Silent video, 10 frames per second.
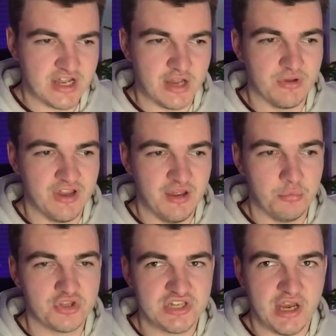now,
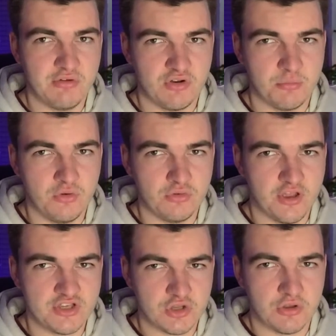but Teo
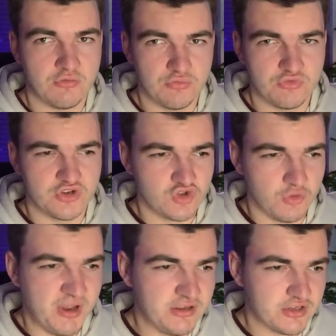Adamola is on loan from Crystal
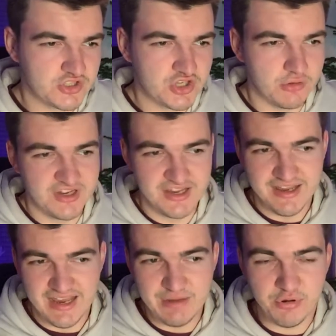Palace, so
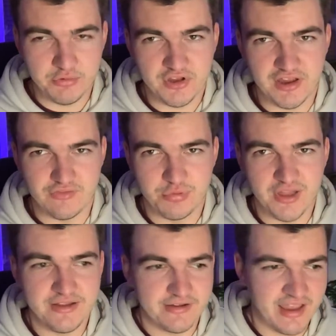he probably can't even
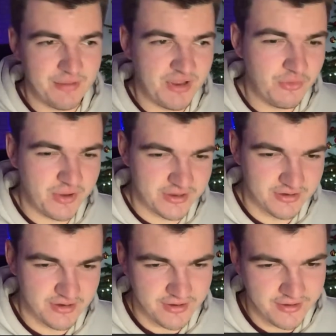play that game anyway
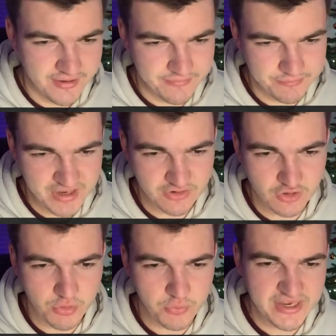in a
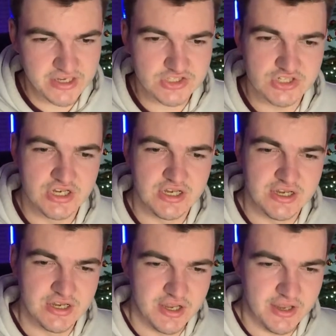couple of weeks.
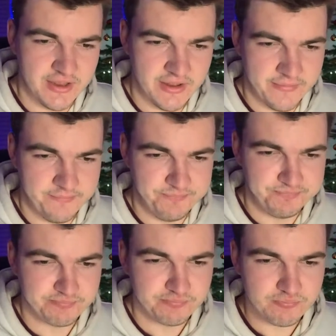
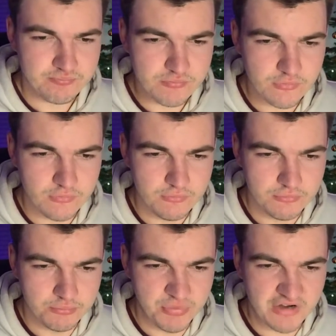
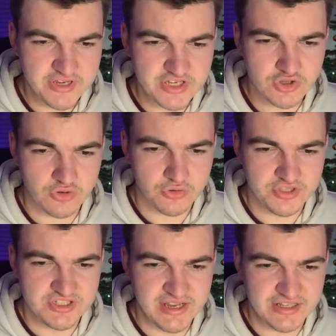Barry is not going
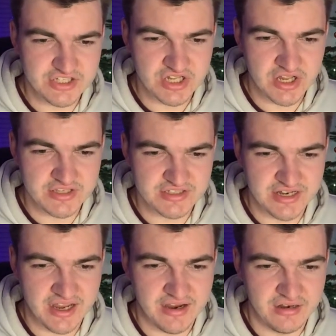to get the starts in a
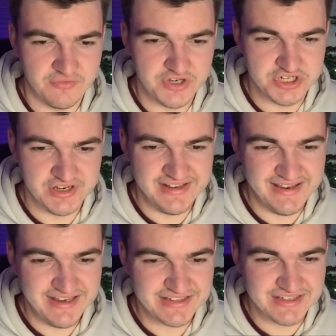higher division. He
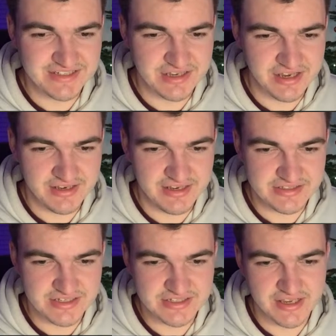needs
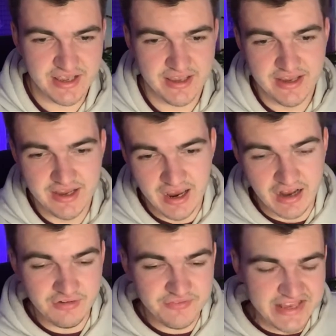to see it. I
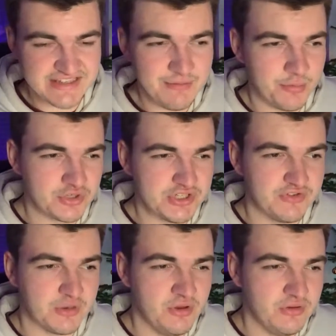don't think it's him pushing for
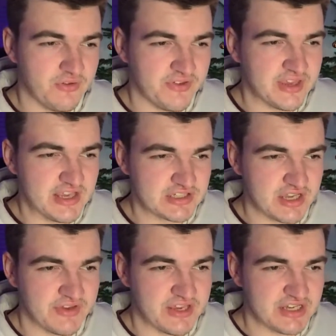the move. I think
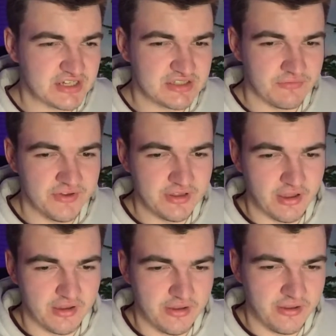it's Aston Villa.
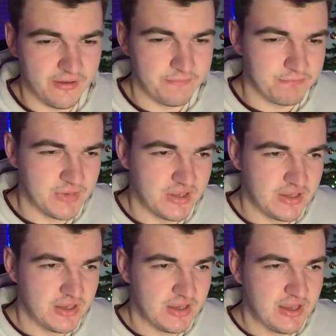
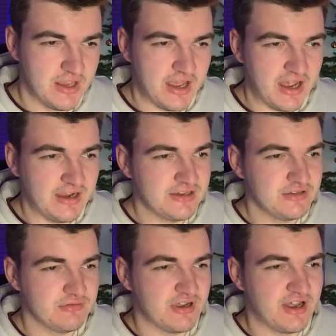
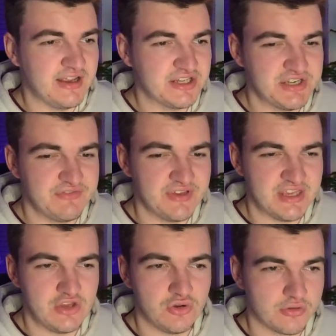I actually think
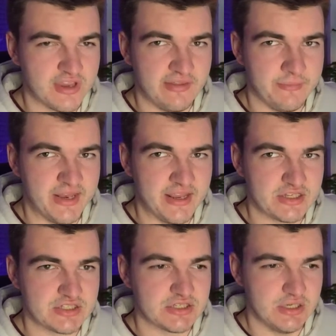he could get the
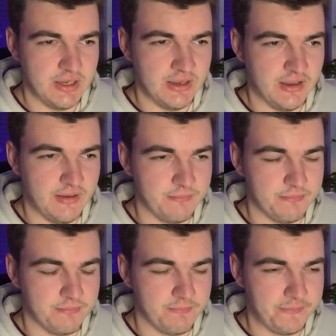minutes.
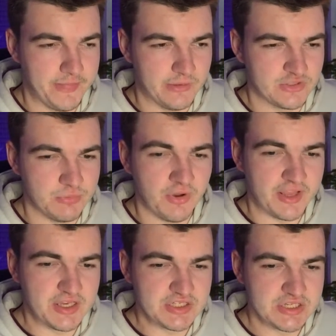To be
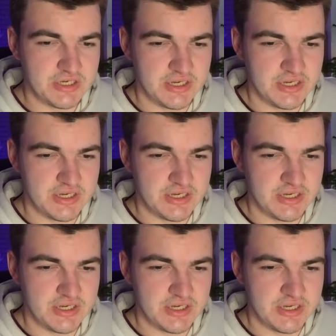honest,